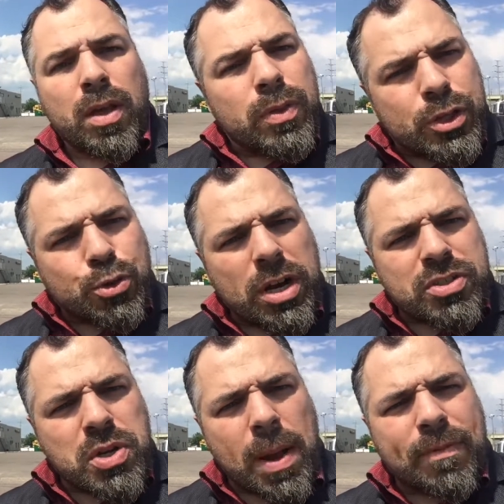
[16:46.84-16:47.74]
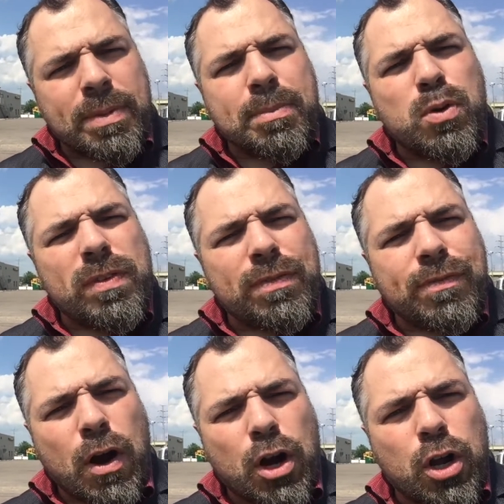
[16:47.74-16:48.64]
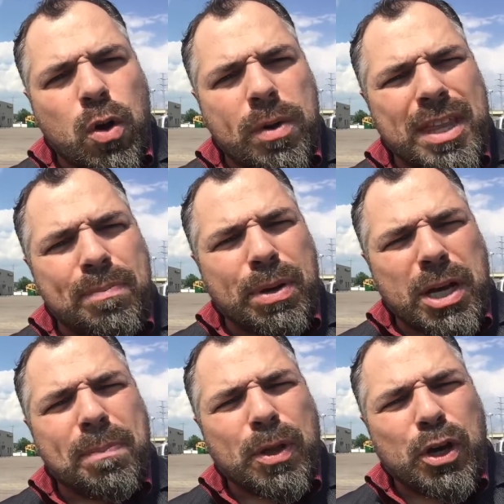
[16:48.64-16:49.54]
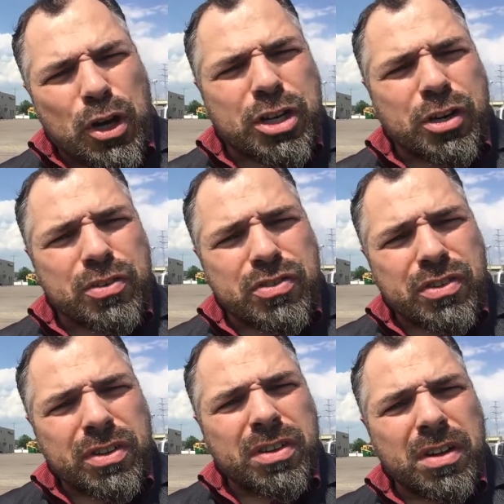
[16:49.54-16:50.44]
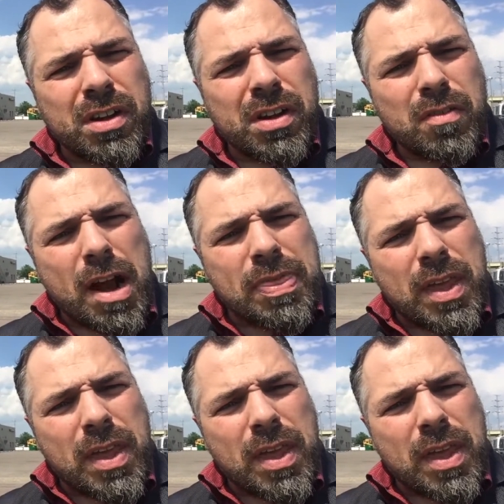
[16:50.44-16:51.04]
The truck stop from the movie Fargo where they pick up the hookers. Right